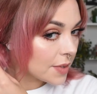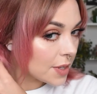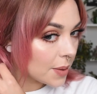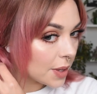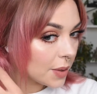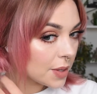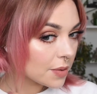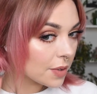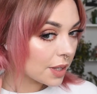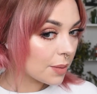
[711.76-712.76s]
So it looks
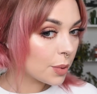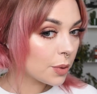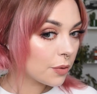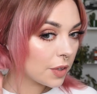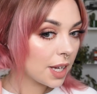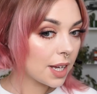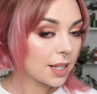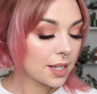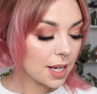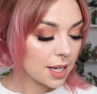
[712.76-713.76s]
really poofy
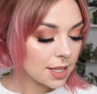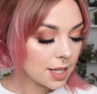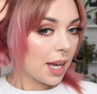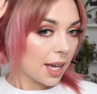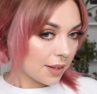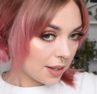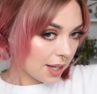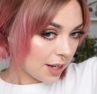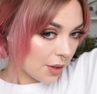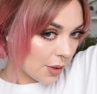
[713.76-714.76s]
and nice. And
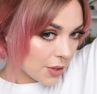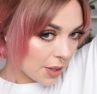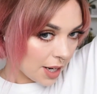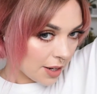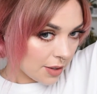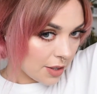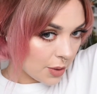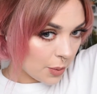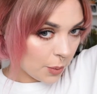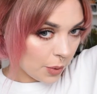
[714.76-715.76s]
then also here
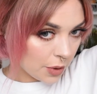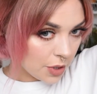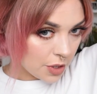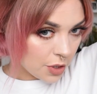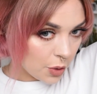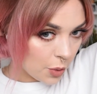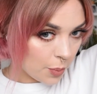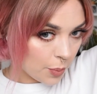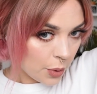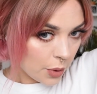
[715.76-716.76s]
you want to
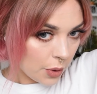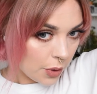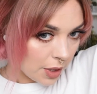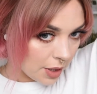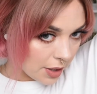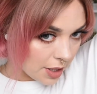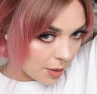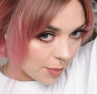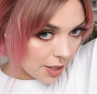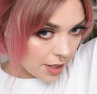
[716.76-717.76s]
pull a
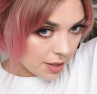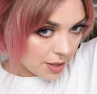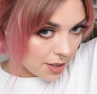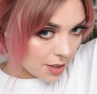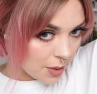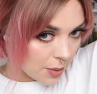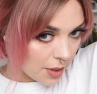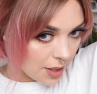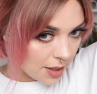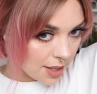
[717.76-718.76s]
little bit so
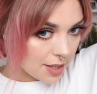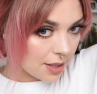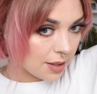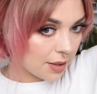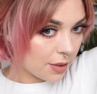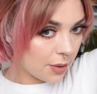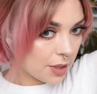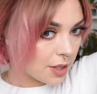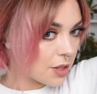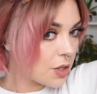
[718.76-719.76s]
it doesn't
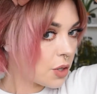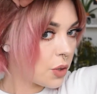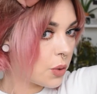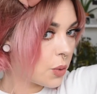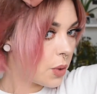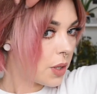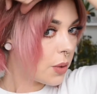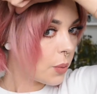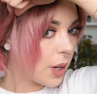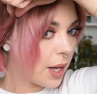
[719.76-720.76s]
look too
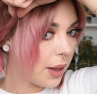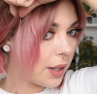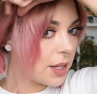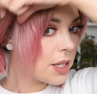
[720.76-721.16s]
well